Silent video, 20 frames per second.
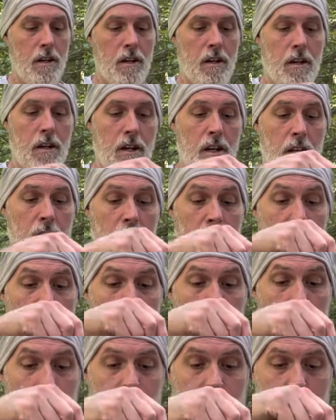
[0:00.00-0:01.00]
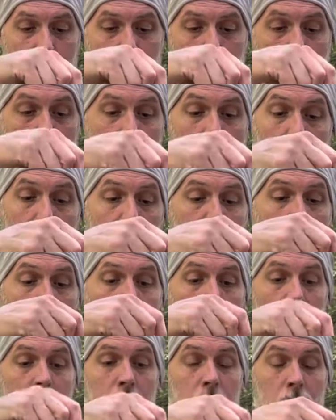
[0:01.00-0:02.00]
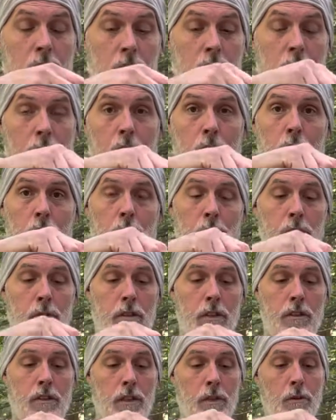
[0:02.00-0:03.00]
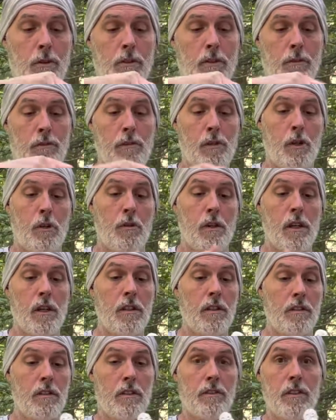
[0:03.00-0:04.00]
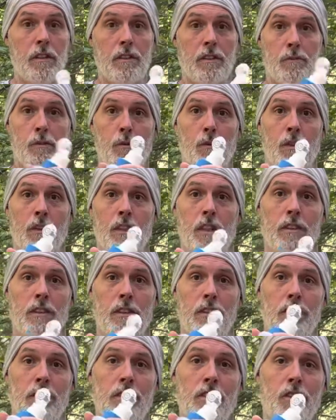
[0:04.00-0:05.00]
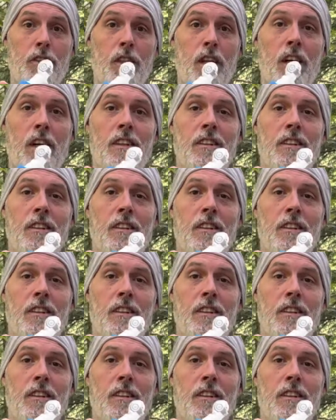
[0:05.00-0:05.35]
and I haven't even tried it at home. So let's see what the flow rate is on this if you want to get this in the shot.